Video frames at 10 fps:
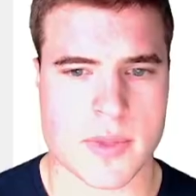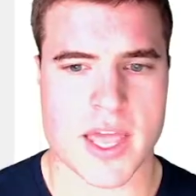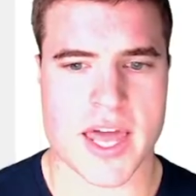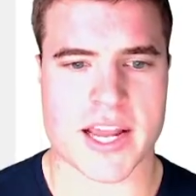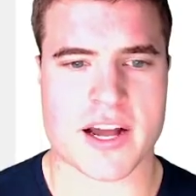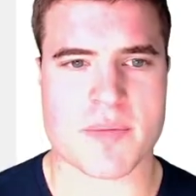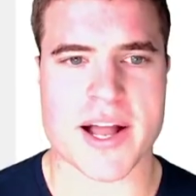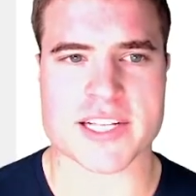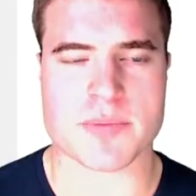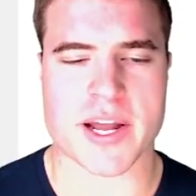and I come
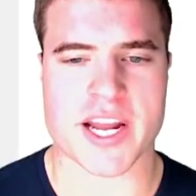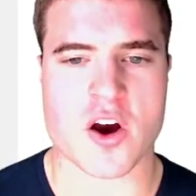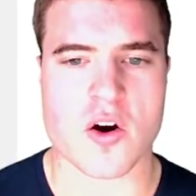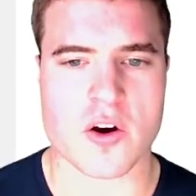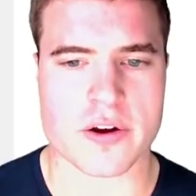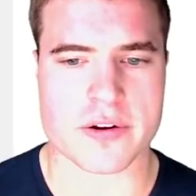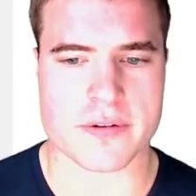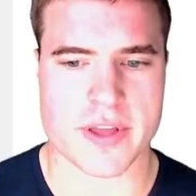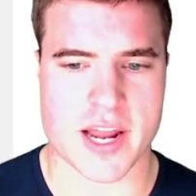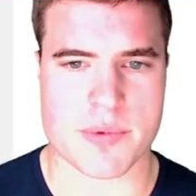back to my cart
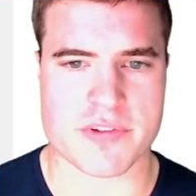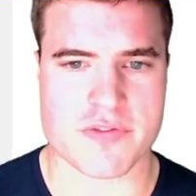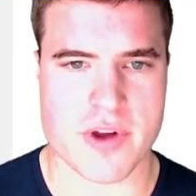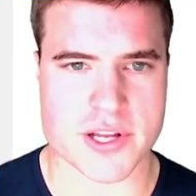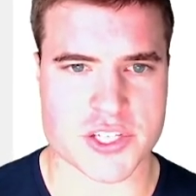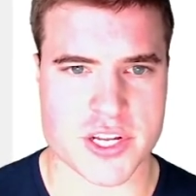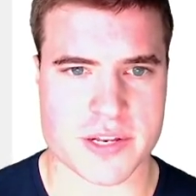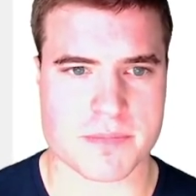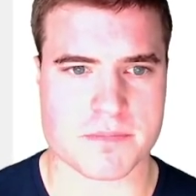and I refresh it,